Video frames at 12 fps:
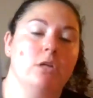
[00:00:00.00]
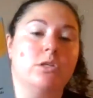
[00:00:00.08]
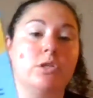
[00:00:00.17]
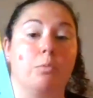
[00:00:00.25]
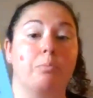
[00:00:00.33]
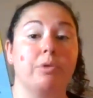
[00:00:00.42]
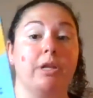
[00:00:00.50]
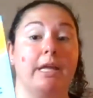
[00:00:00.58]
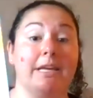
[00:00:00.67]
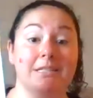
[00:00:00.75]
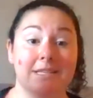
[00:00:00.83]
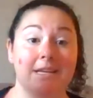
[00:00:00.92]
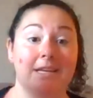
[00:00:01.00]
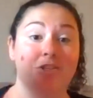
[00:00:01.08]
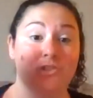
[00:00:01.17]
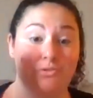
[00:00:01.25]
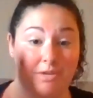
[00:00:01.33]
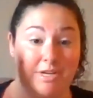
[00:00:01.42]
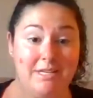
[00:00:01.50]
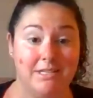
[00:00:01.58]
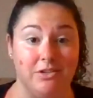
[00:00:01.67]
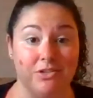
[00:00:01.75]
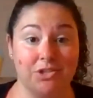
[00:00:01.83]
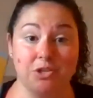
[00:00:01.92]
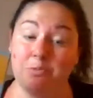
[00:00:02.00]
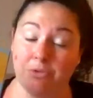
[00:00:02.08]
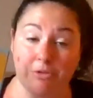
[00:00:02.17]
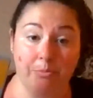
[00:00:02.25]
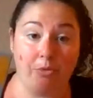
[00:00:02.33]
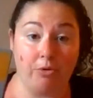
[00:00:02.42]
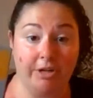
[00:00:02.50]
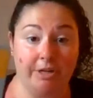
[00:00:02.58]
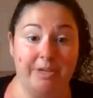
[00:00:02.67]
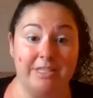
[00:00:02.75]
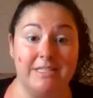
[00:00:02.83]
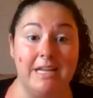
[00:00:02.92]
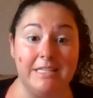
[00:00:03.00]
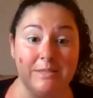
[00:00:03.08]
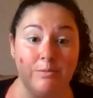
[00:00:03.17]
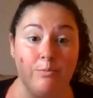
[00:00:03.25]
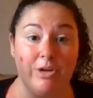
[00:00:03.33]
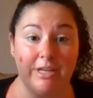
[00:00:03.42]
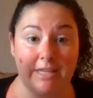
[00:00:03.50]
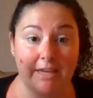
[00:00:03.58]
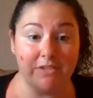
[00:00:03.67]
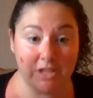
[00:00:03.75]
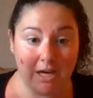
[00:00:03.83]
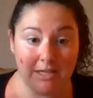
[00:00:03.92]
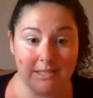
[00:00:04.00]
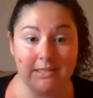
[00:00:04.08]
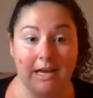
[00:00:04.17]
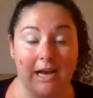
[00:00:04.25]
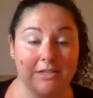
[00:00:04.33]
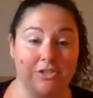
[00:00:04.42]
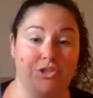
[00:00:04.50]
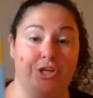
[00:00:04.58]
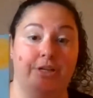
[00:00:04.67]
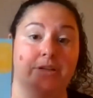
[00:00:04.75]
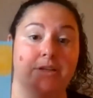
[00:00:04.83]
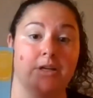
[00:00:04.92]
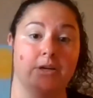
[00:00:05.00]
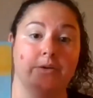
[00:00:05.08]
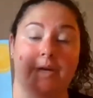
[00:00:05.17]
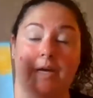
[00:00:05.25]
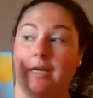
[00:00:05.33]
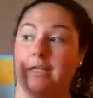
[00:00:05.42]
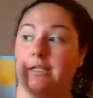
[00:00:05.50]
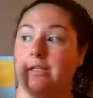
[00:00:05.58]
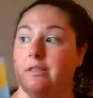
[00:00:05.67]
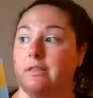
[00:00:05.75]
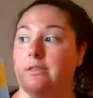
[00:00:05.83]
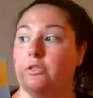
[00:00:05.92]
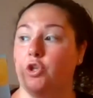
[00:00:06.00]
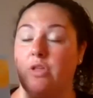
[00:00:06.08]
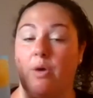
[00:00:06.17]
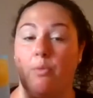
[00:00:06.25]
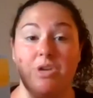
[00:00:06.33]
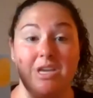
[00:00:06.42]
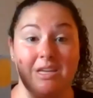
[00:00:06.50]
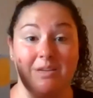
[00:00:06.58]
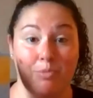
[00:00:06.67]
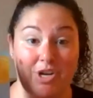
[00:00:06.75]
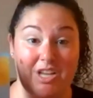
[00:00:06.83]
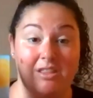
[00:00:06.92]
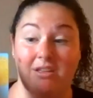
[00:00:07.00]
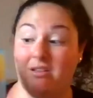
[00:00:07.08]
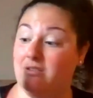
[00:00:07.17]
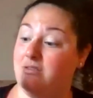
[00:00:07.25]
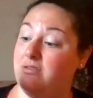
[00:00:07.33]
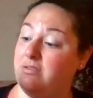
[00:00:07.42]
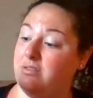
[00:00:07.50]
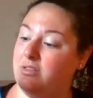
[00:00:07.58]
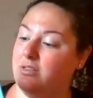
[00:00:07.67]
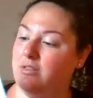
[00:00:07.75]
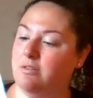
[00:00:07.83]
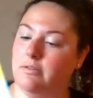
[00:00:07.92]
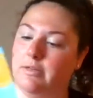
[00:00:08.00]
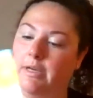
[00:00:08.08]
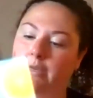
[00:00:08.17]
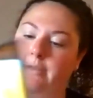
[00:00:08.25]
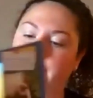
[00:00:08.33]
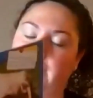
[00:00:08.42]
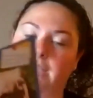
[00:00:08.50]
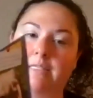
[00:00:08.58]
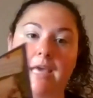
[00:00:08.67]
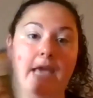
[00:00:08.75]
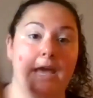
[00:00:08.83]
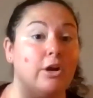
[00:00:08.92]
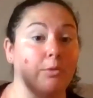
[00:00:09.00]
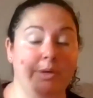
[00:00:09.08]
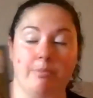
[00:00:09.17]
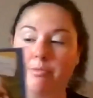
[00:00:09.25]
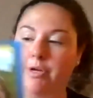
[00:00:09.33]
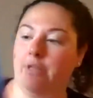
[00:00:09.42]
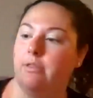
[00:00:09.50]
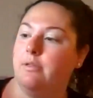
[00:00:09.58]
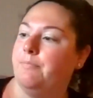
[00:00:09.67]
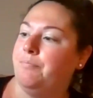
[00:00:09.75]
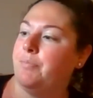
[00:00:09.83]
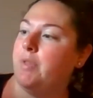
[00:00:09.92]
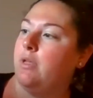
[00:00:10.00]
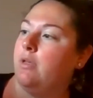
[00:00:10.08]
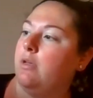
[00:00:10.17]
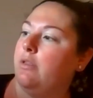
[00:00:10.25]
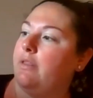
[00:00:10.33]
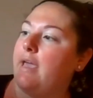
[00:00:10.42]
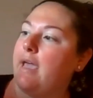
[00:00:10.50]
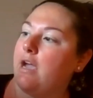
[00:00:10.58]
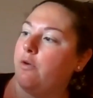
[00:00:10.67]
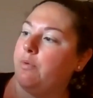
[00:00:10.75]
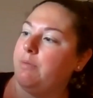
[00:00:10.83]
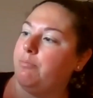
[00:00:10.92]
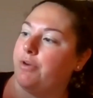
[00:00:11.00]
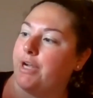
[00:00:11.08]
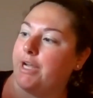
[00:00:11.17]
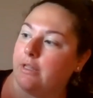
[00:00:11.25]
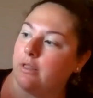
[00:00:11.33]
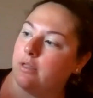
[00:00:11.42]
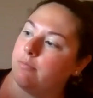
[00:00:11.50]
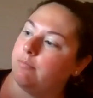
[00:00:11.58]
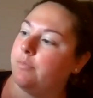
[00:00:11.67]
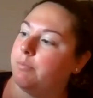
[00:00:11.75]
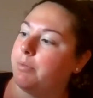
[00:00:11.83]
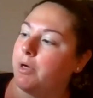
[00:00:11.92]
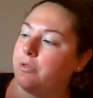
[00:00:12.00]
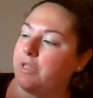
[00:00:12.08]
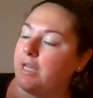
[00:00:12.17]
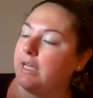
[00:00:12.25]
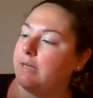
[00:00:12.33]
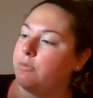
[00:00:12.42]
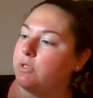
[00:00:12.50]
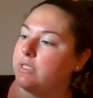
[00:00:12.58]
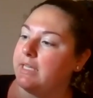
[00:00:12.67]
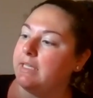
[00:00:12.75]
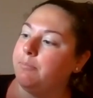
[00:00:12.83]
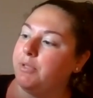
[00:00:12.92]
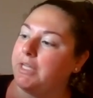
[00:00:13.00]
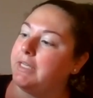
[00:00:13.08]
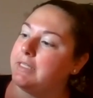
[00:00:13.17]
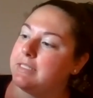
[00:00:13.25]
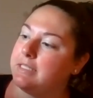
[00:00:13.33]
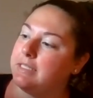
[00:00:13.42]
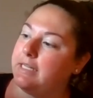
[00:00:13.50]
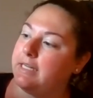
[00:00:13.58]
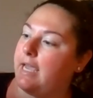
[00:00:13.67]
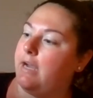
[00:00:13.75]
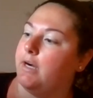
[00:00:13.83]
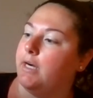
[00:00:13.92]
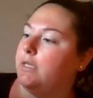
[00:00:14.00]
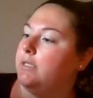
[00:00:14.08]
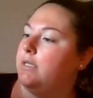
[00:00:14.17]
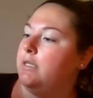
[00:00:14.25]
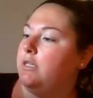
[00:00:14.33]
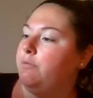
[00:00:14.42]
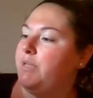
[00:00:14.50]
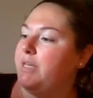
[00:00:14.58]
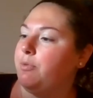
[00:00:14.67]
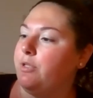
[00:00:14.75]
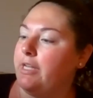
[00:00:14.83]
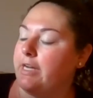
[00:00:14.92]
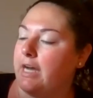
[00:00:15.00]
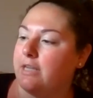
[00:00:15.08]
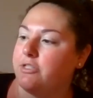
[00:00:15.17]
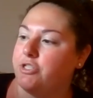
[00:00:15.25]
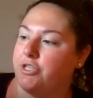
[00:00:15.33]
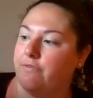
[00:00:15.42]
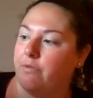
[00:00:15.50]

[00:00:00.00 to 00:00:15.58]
So plants and trees are super important because that's what gives us oxygen, okay? So that we can breathe, okay? That's the air we breathe. The air we breathe. Both animals and plants need air. People need oxygen